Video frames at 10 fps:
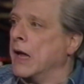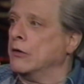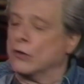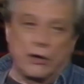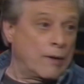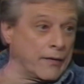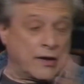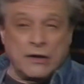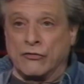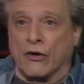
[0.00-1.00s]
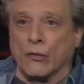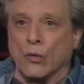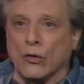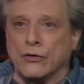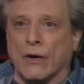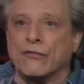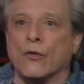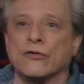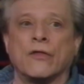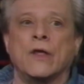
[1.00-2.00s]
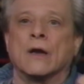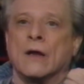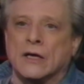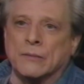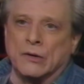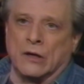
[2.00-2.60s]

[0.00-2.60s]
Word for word: and you look around the condition of the world, you are forced to the ineluctable